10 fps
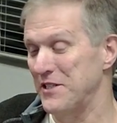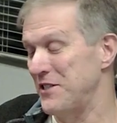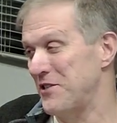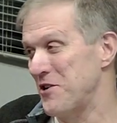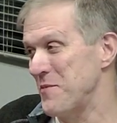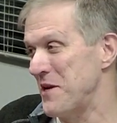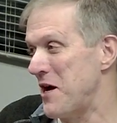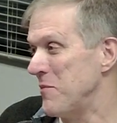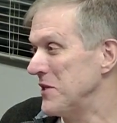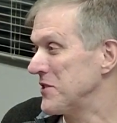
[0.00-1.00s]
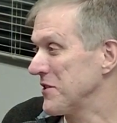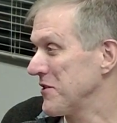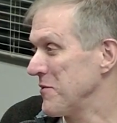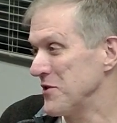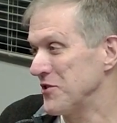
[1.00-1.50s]
to determine how much
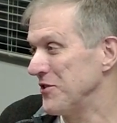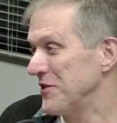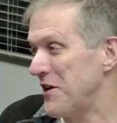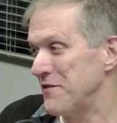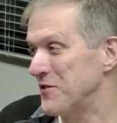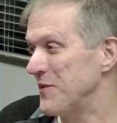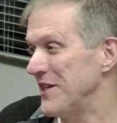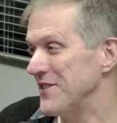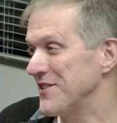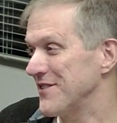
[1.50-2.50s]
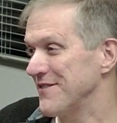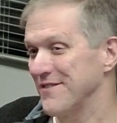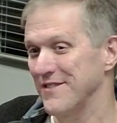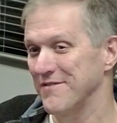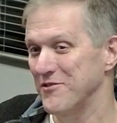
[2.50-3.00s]
commercial and office space
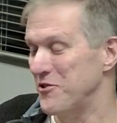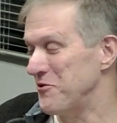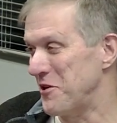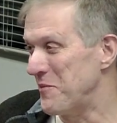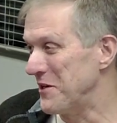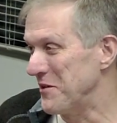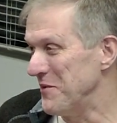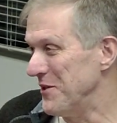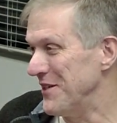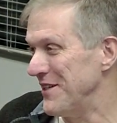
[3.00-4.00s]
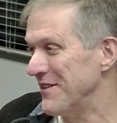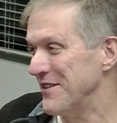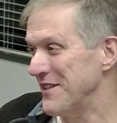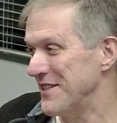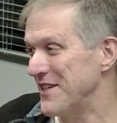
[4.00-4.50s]
shows up in a community or
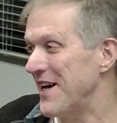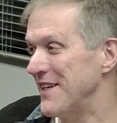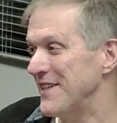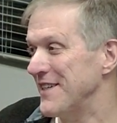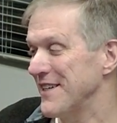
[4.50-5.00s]
that's added.